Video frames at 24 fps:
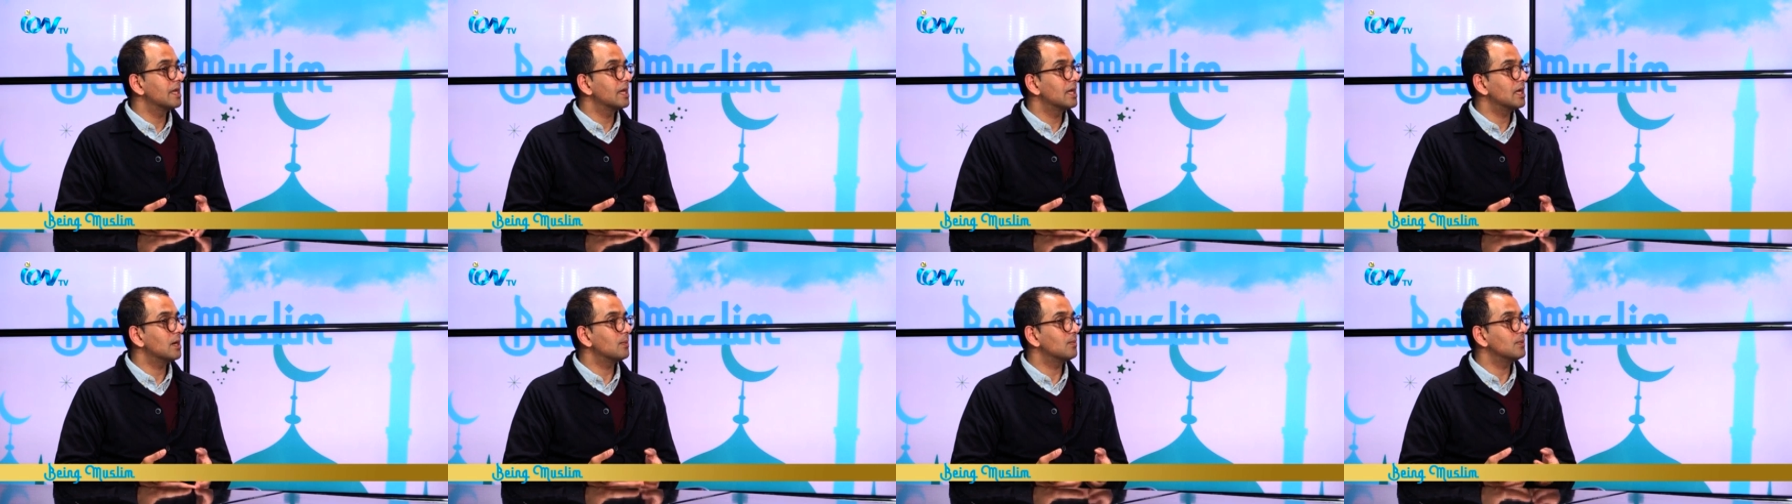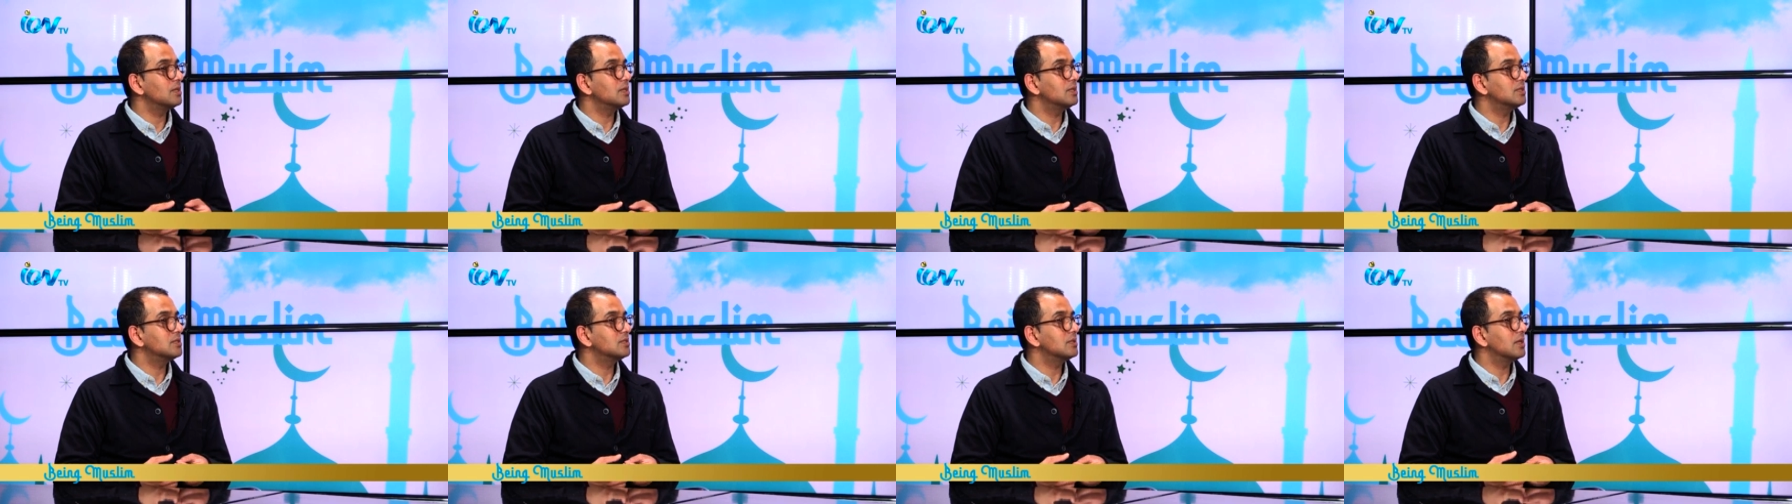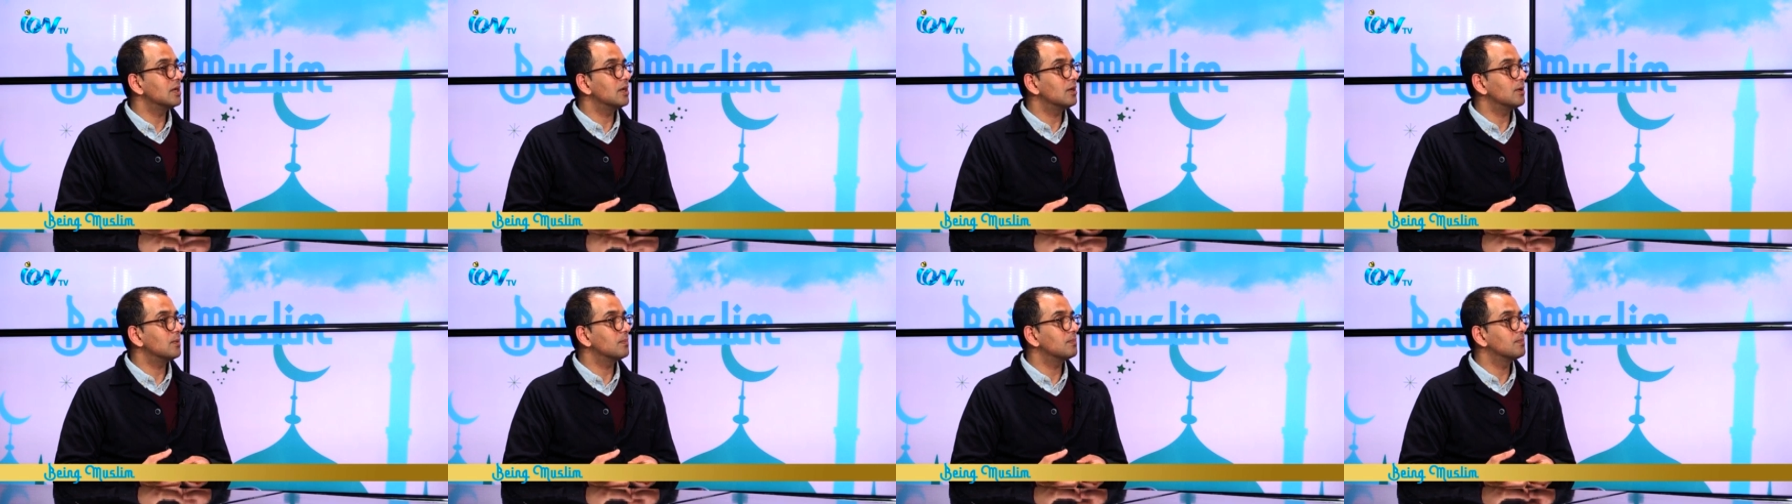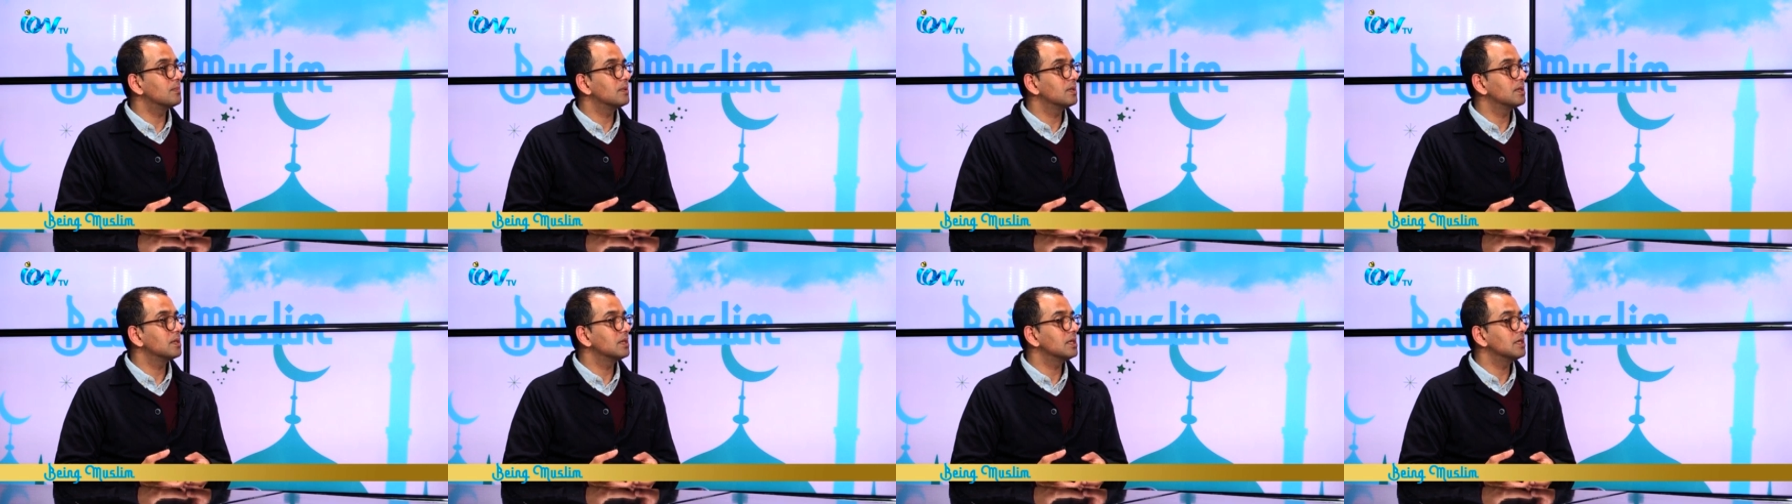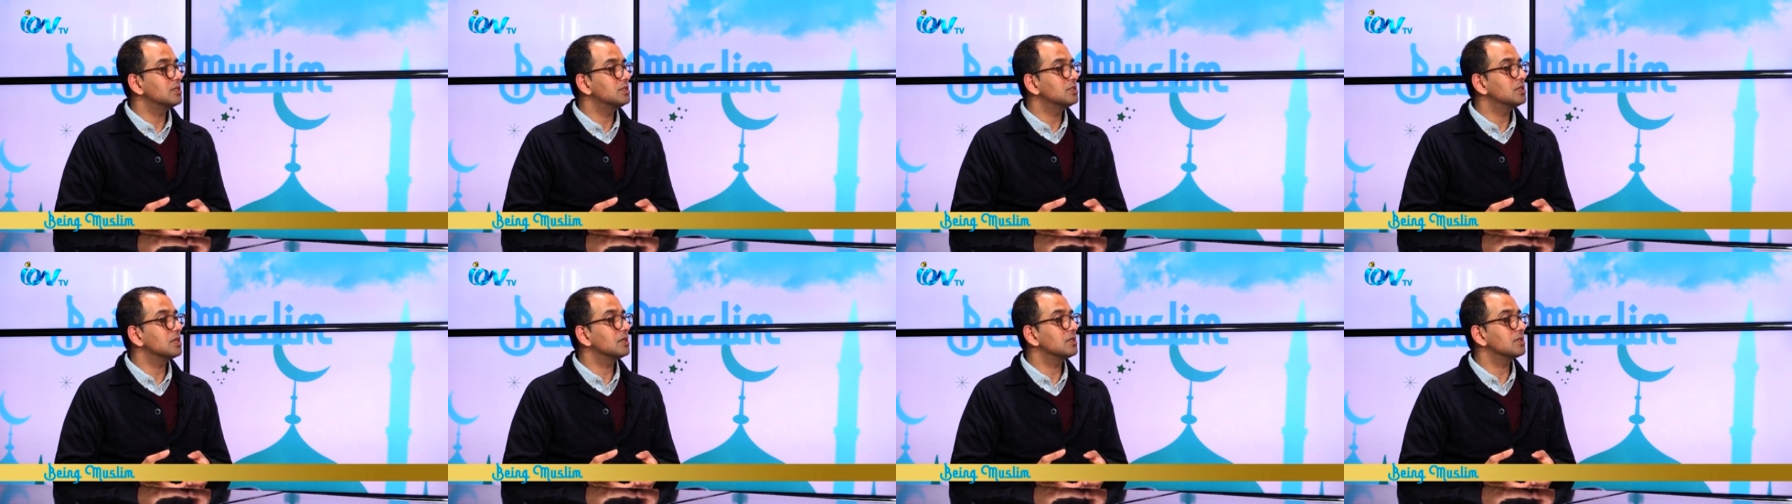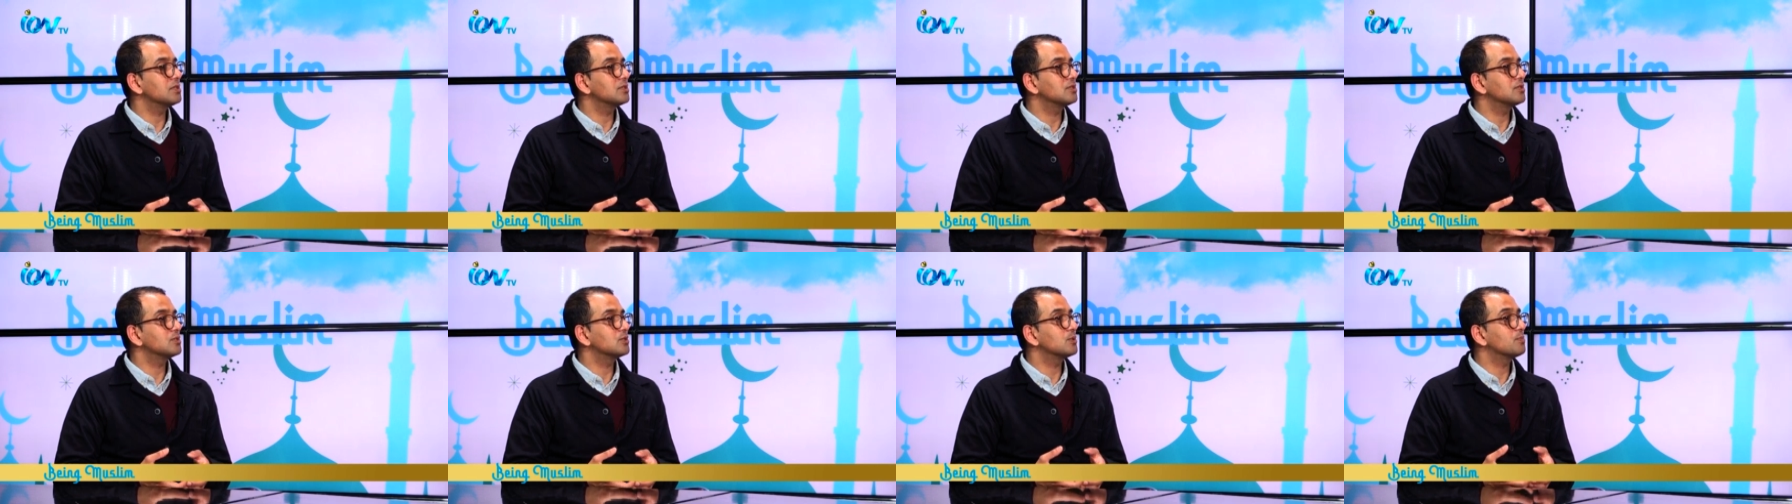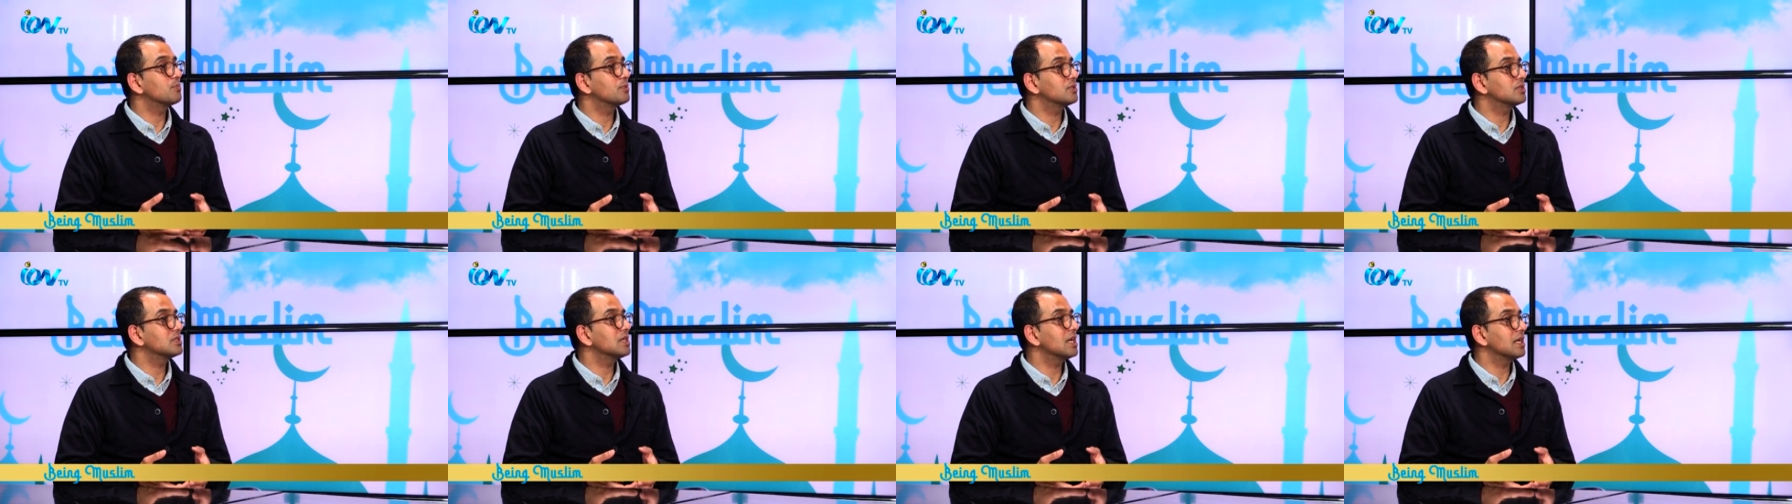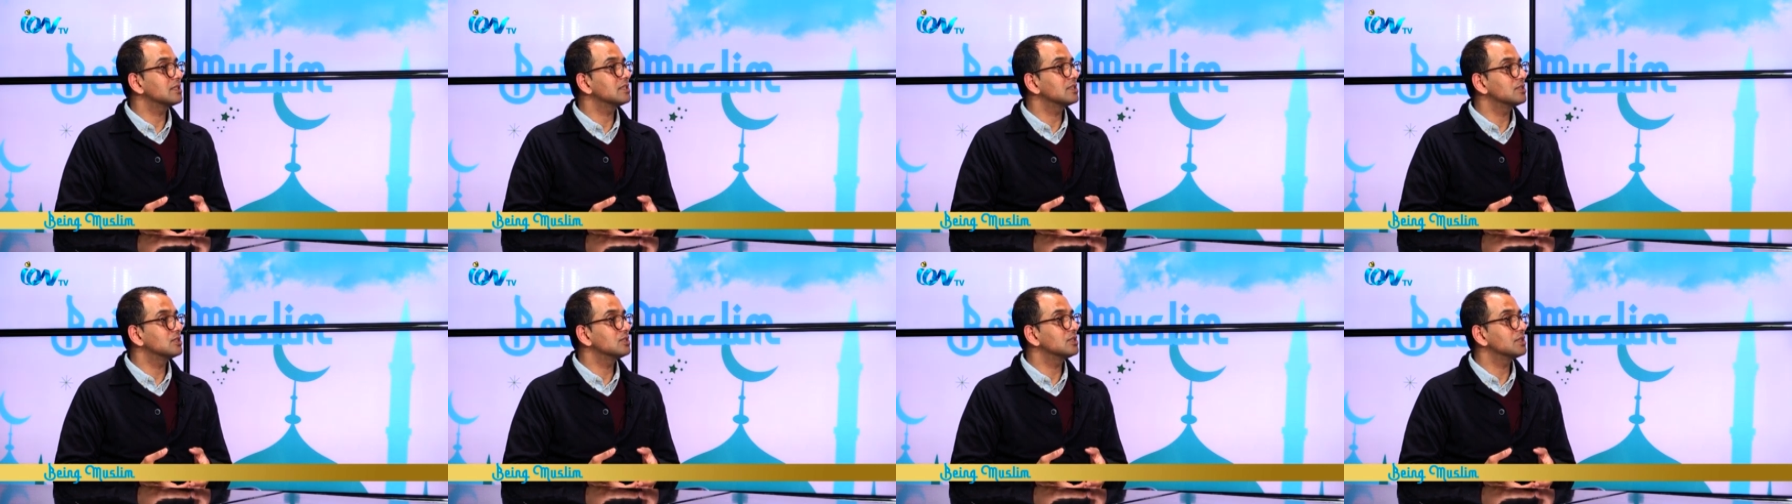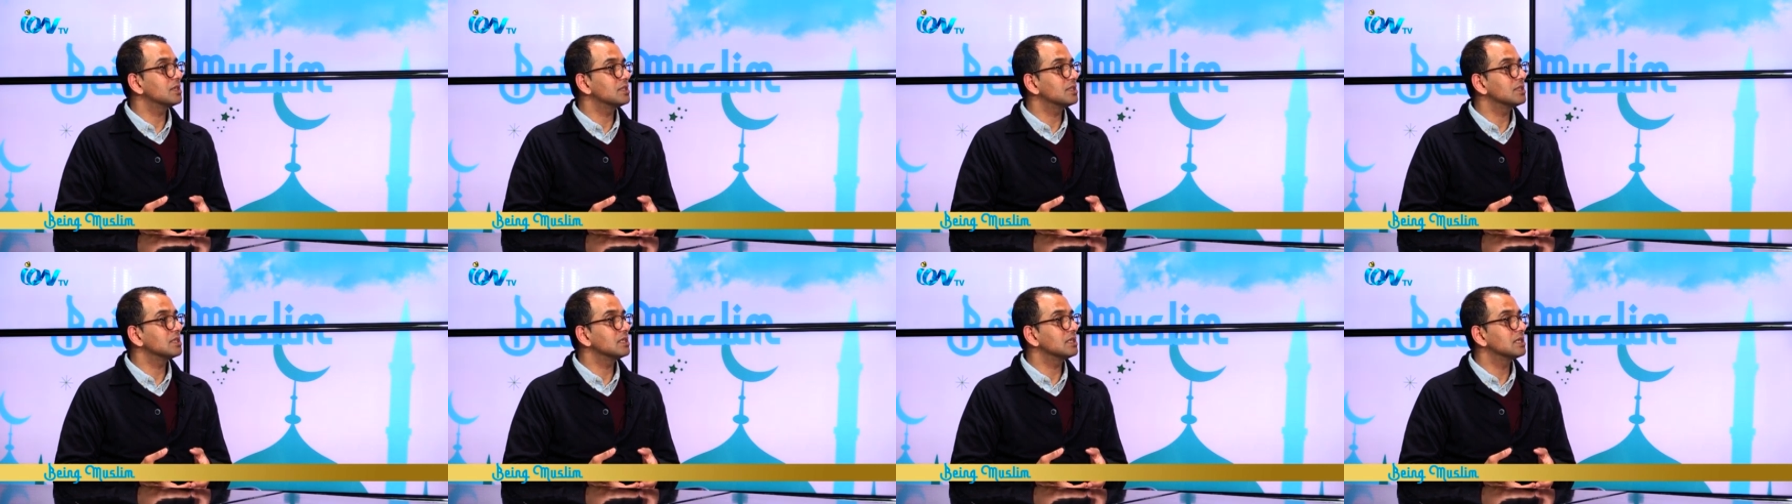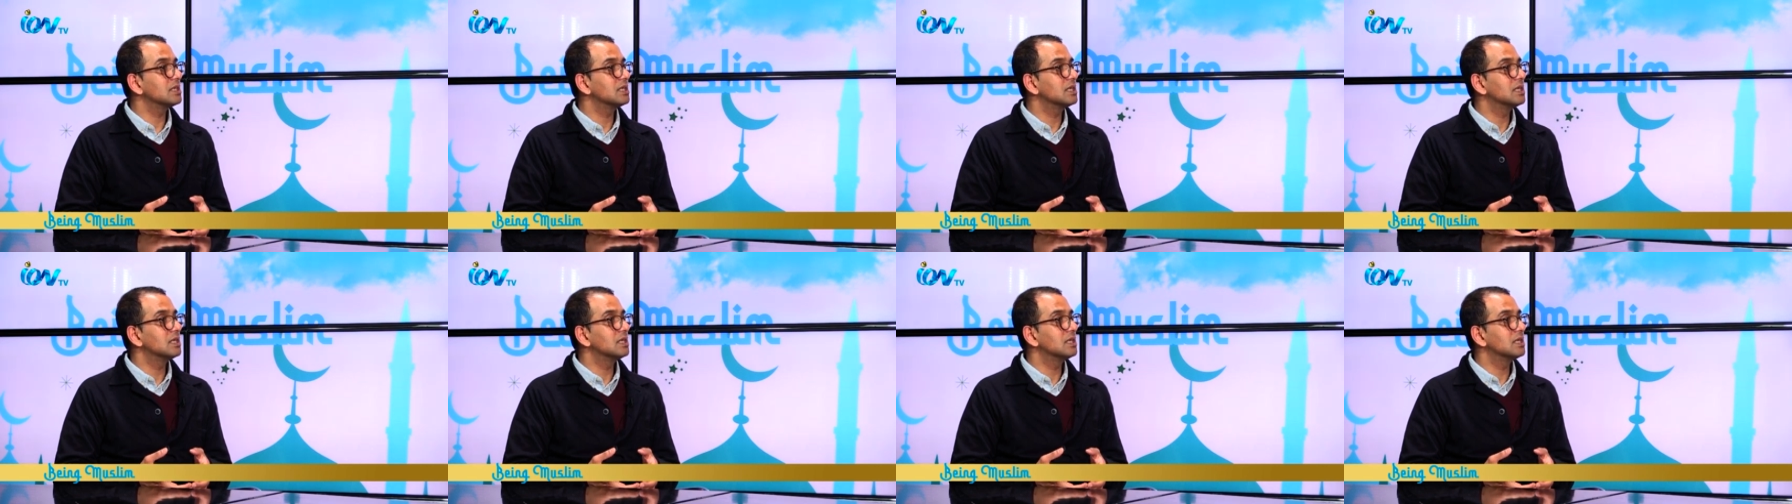And we need to help each other to protect each other.